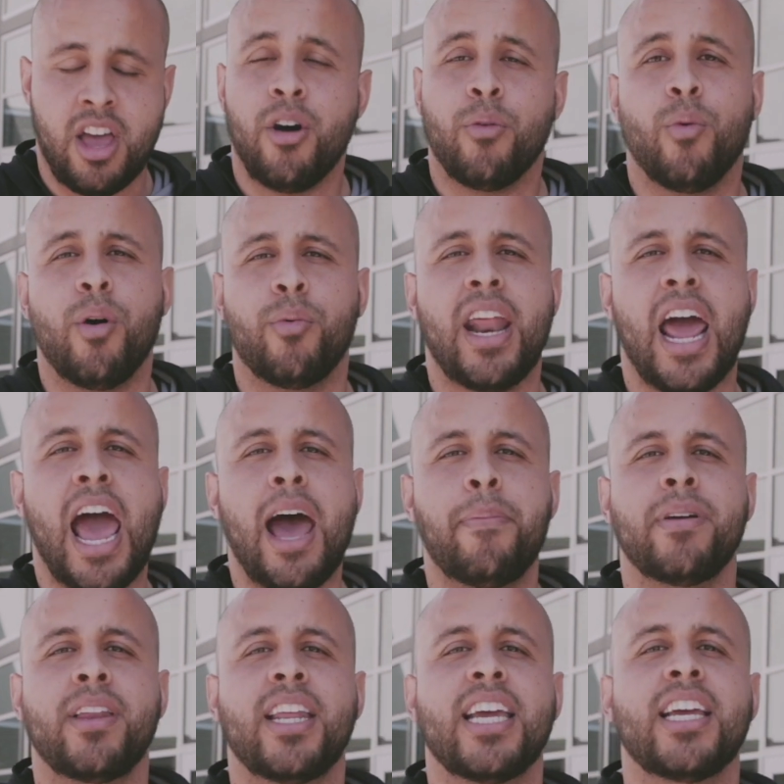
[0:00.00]
what would
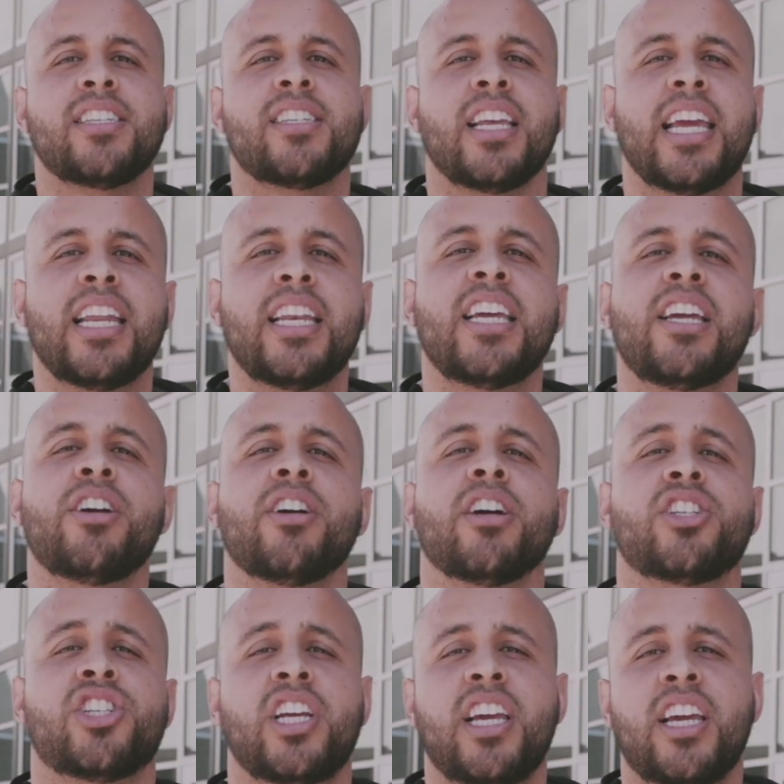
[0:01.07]
happen is Indy,
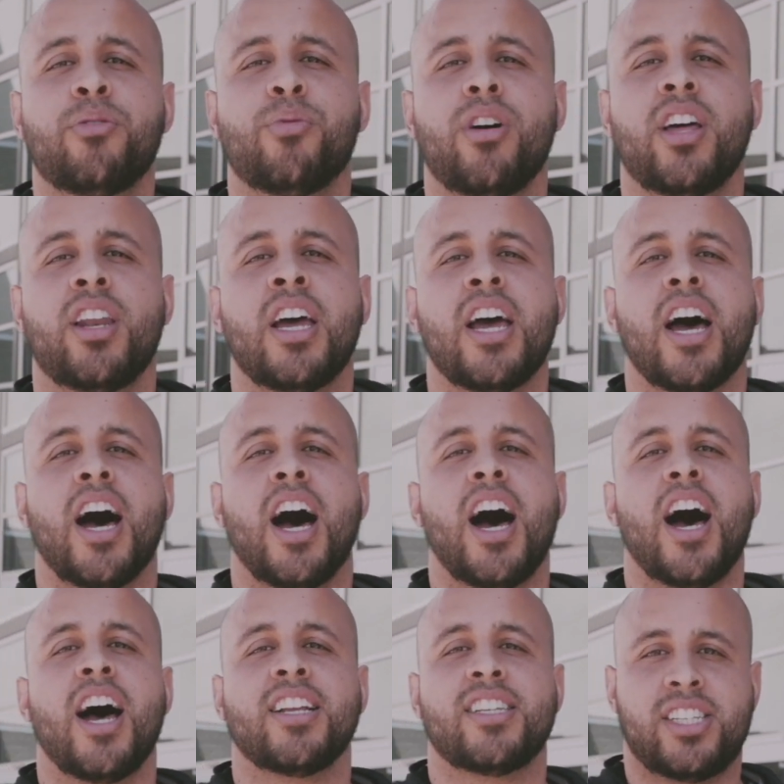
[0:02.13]
she would
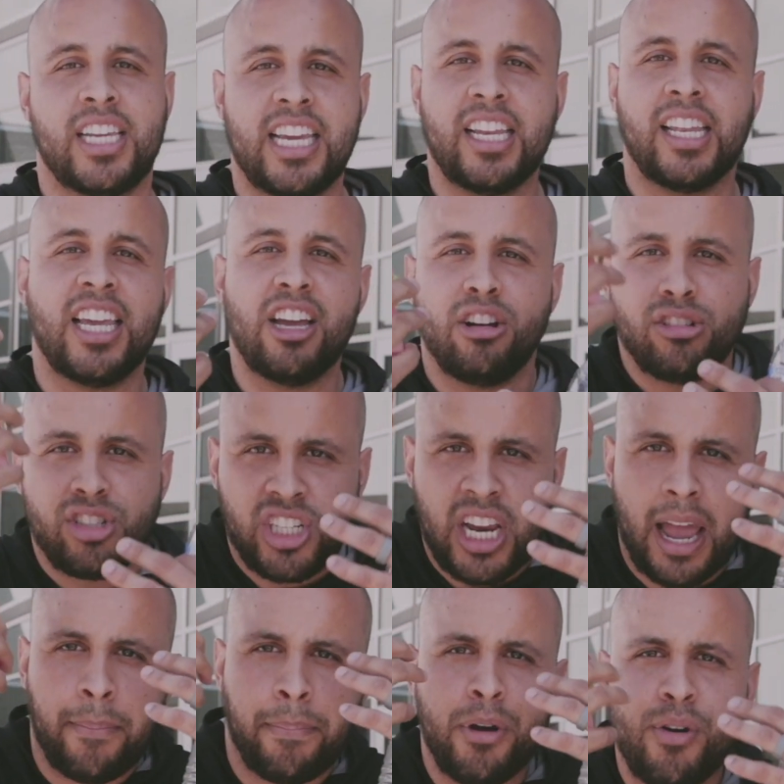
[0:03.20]
see Leo's
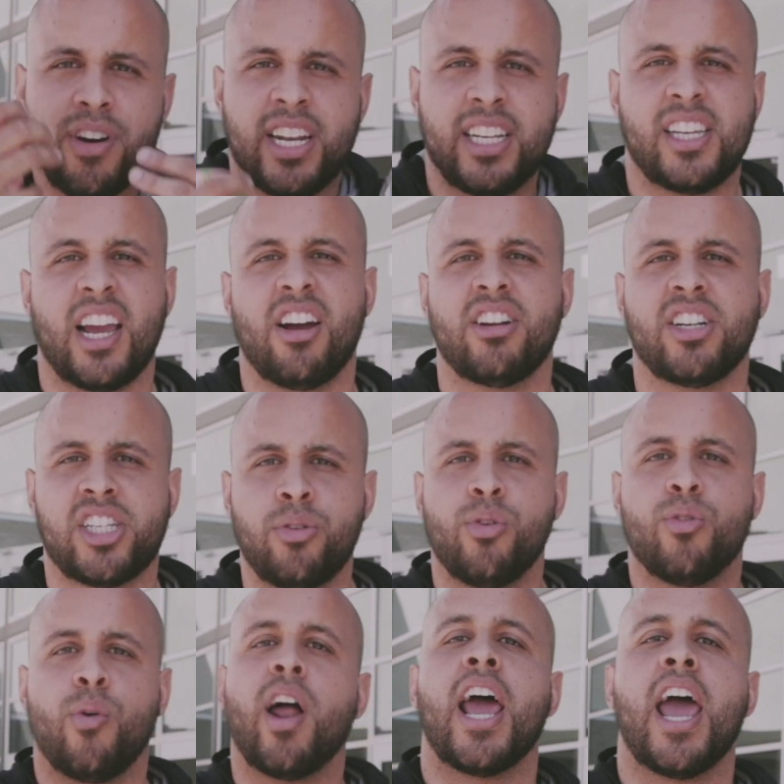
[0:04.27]
shampoo in his hair and she would
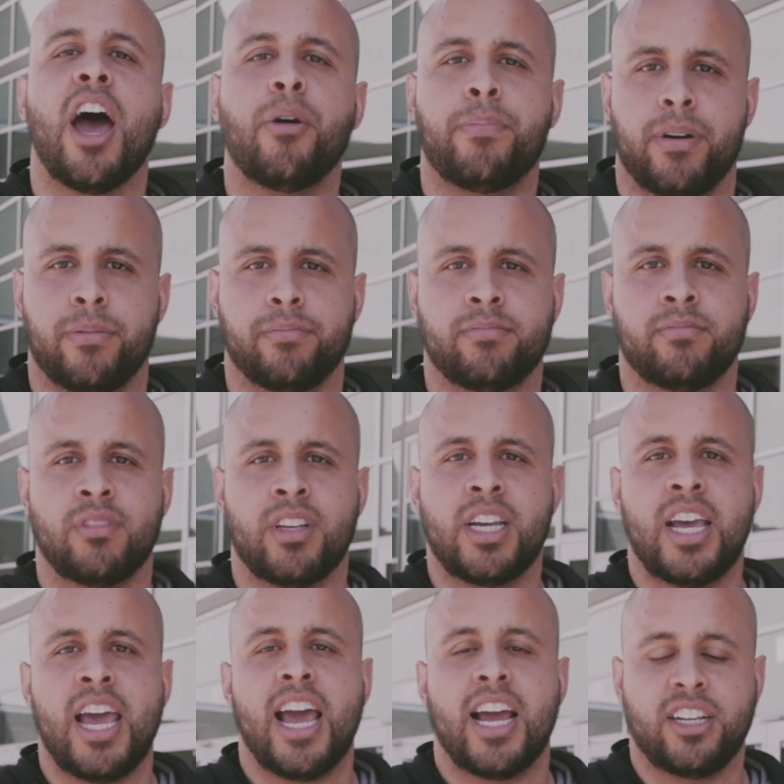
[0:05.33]
want to help him.
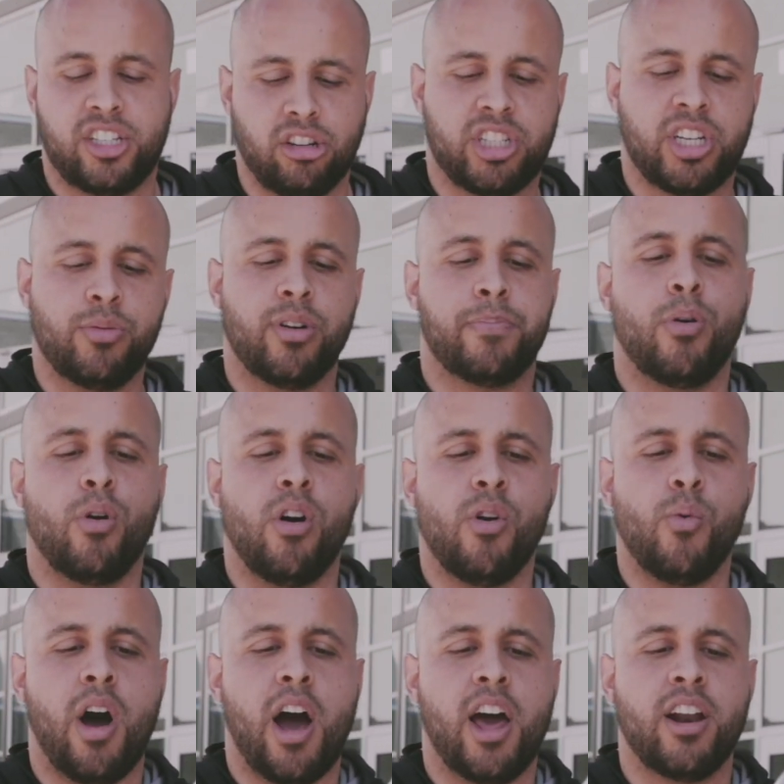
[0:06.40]
And so she would pour
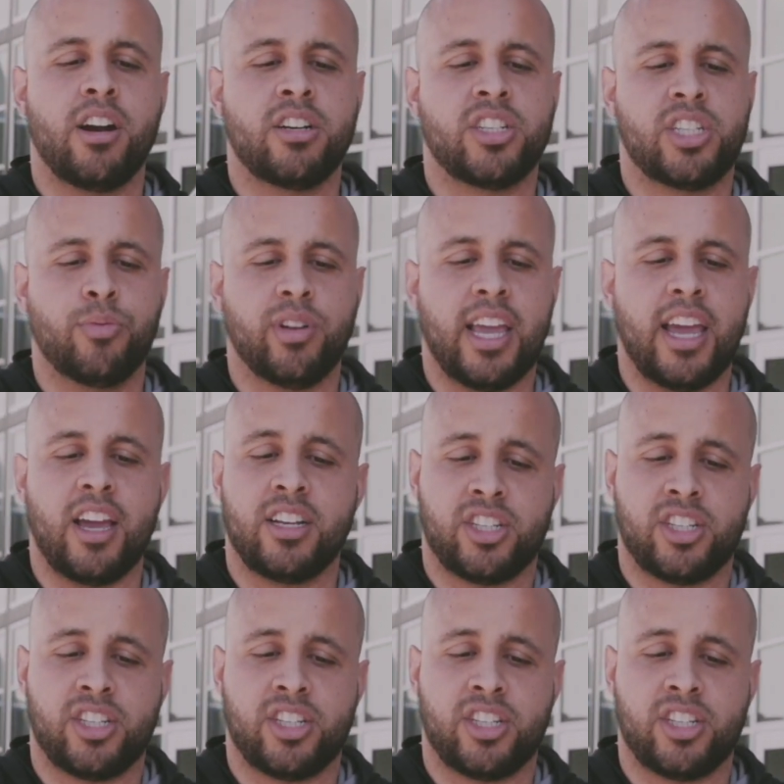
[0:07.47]
water. She would get